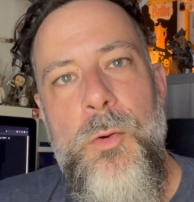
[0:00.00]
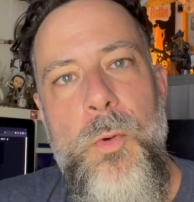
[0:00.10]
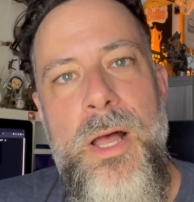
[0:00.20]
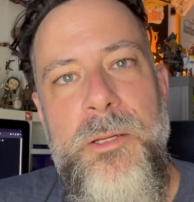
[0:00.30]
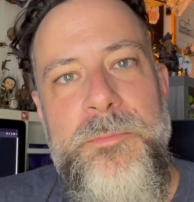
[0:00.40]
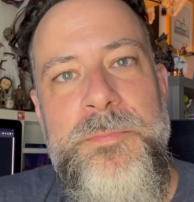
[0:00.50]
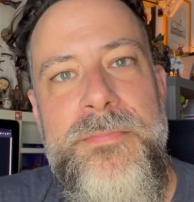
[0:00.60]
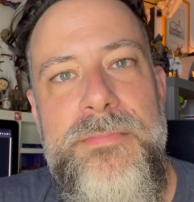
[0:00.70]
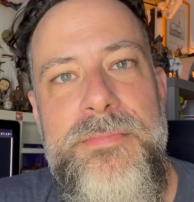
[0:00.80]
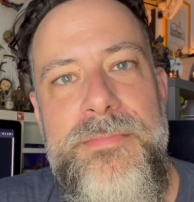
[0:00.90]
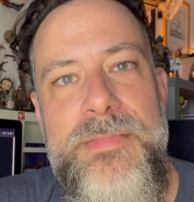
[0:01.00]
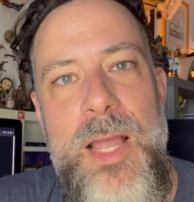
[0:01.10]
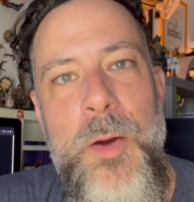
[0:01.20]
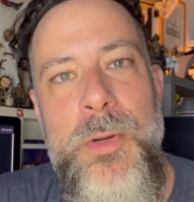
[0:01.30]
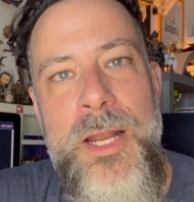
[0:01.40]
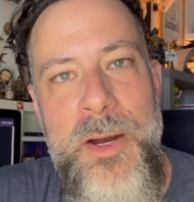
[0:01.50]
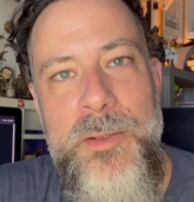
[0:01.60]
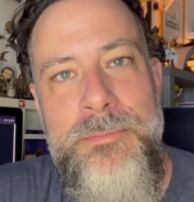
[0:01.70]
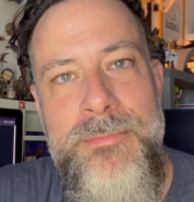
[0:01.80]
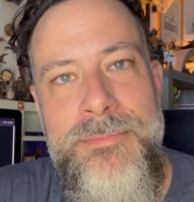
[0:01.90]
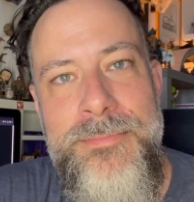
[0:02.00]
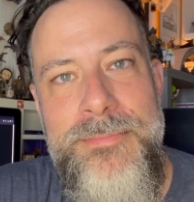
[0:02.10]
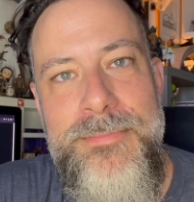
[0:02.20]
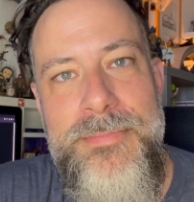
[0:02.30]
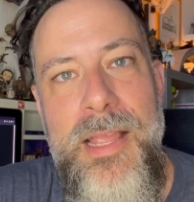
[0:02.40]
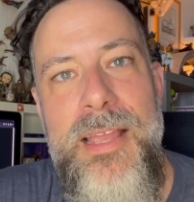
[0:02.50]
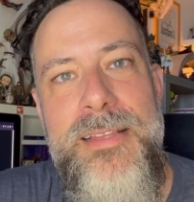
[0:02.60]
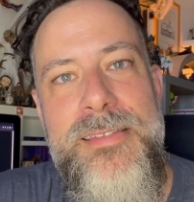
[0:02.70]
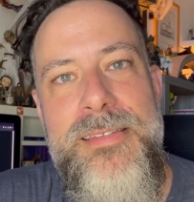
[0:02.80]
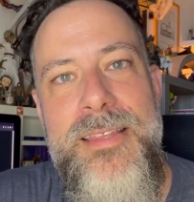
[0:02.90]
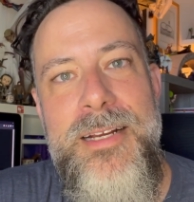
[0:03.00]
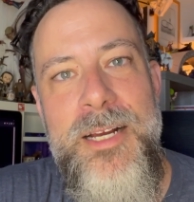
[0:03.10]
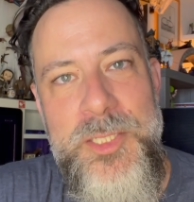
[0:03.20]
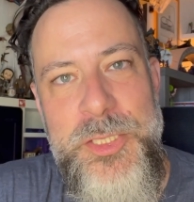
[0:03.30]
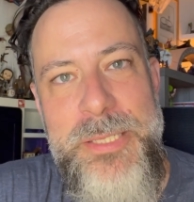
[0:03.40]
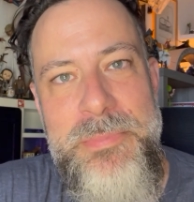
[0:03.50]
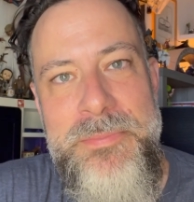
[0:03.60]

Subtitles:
Well, now we know. It's the gunship.